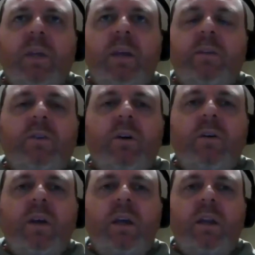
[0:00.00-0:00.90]
he doesn't
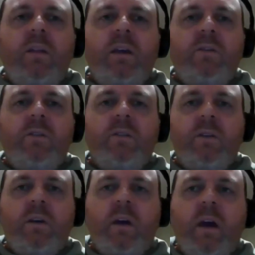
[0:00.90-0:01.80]
know any of this.
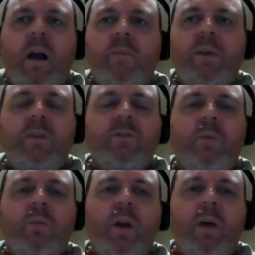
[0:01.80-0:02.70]
He's
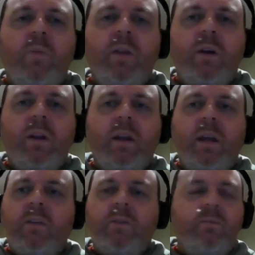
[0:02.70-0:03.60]
not brought up with it.
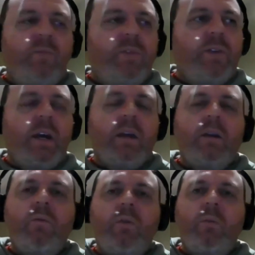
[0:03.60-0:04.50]
He's staying in
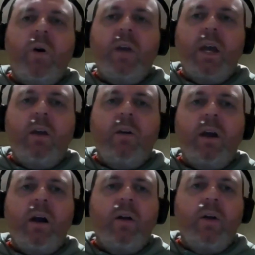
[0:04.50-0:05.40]
a remote
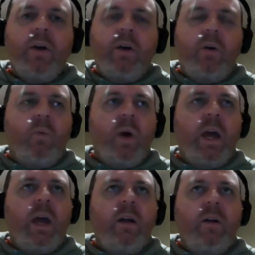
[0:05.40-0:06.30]
area
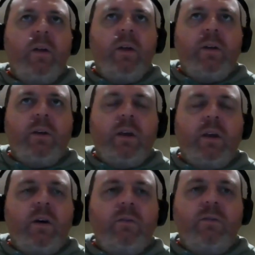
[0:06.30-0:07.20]
where,
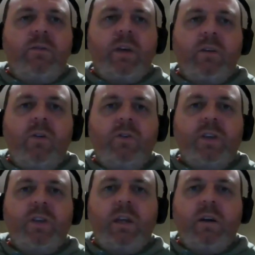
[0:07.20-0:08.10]

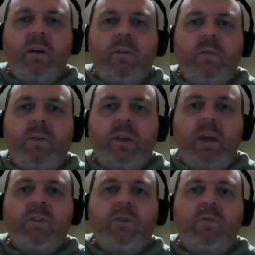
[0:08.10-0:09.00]
technology
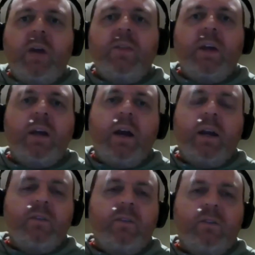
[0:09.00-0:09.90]
isn't great and they can't
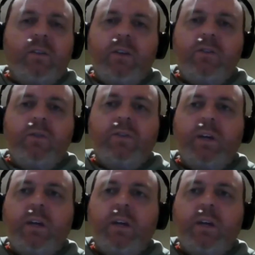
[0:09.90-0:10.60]
access these sort of